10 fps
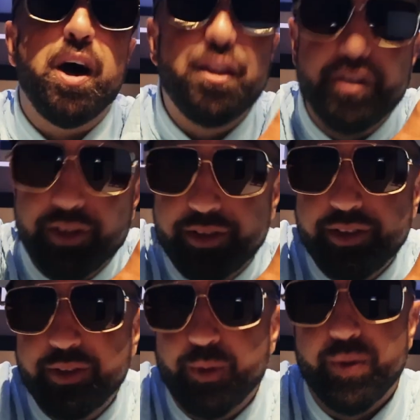
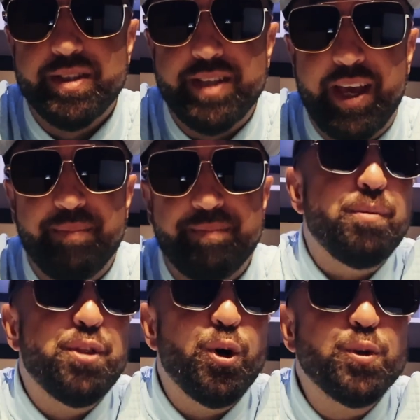others do the same.
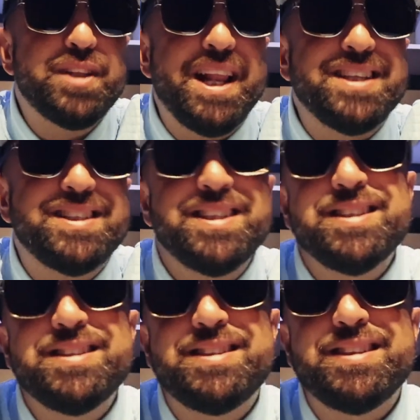From those
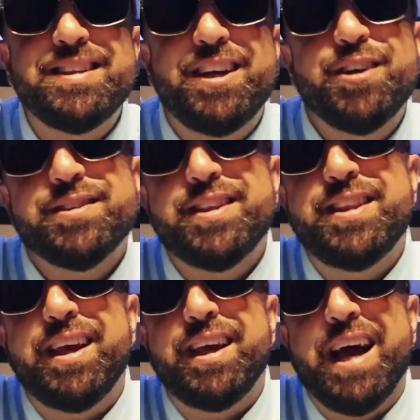lessons, here's the
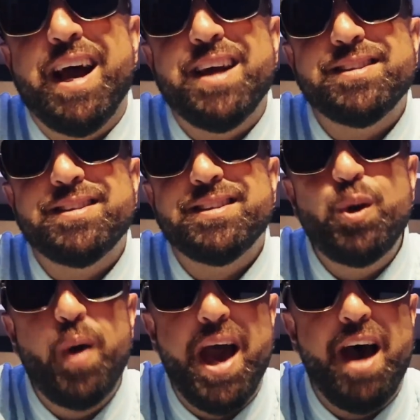thing, guys.
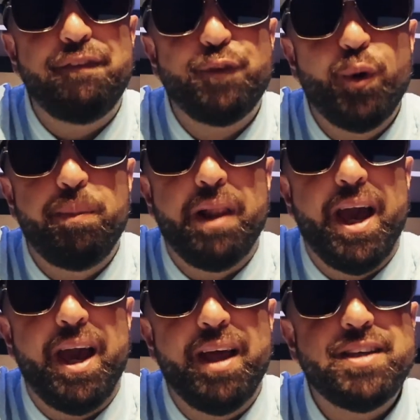You have to
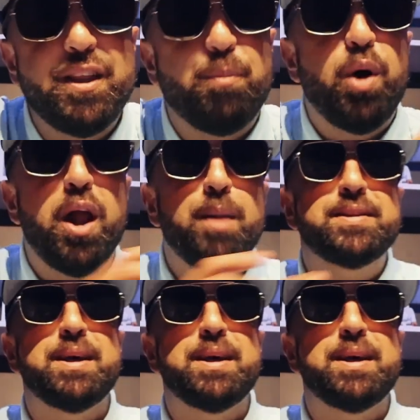apply it. See, the problem is